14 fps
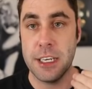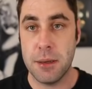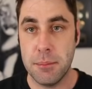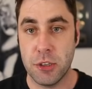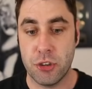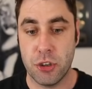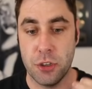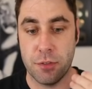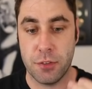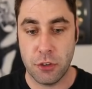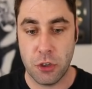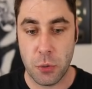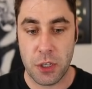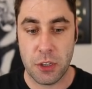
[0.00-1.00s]
commission
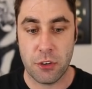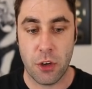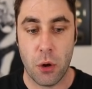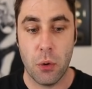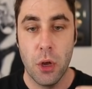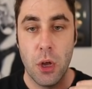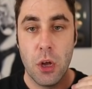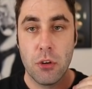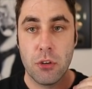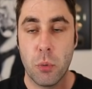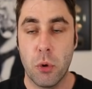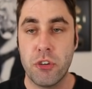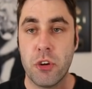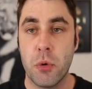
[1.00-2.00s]
for doing so.
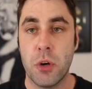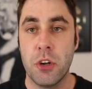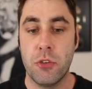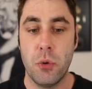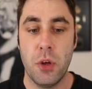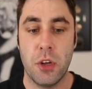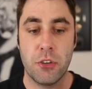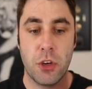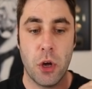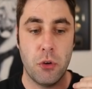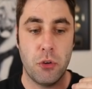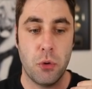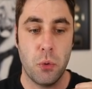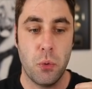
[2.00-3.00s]
So what you want to do is
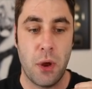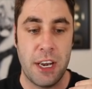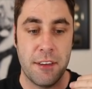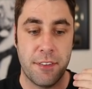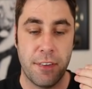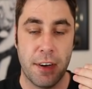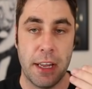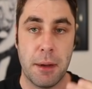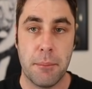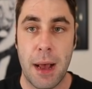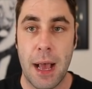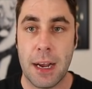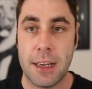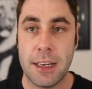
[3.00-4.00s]
go to an affiliate
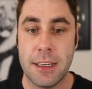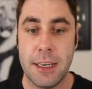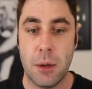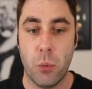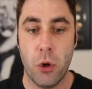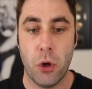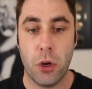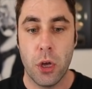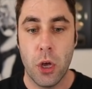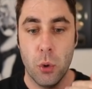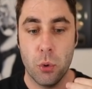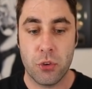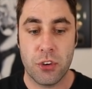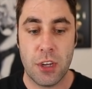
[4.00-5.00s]
marketing network
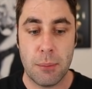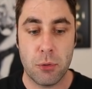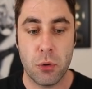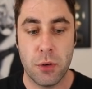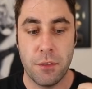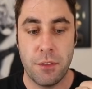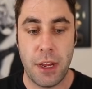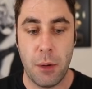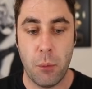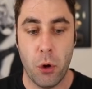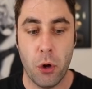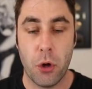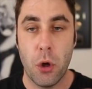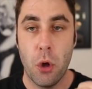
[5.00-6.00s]
or some sort of
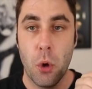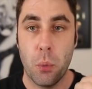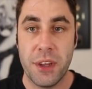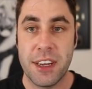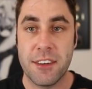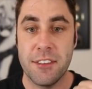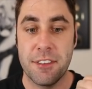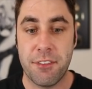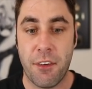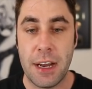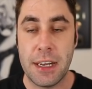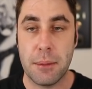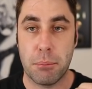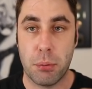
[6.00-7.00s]
network where you can
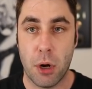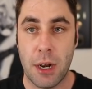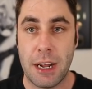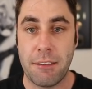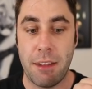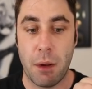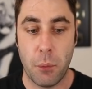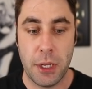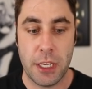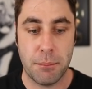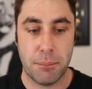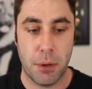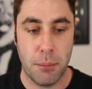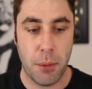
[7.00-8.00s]
find a product that we
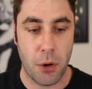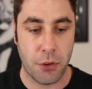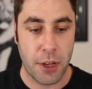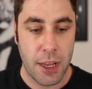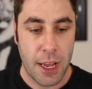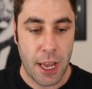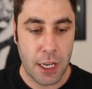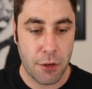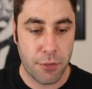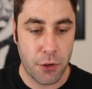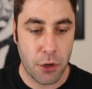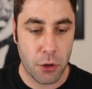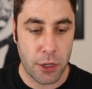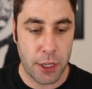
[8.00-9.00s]
can promote. And
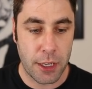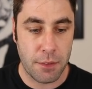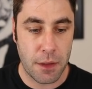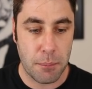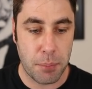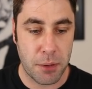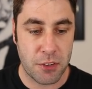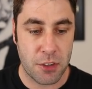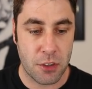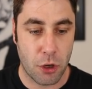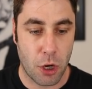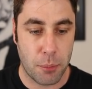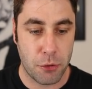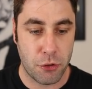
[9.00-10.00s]
if you look in the
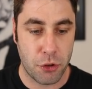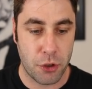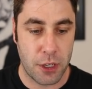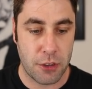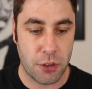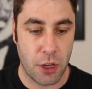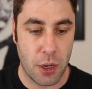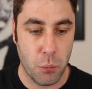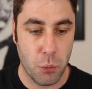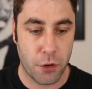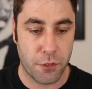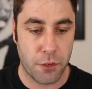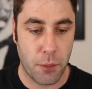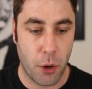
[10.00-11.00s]
business opportunities and
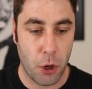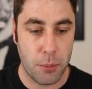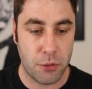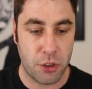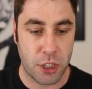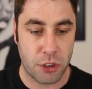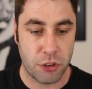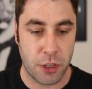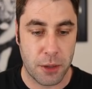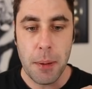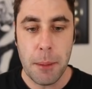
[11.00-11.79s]
work from home section,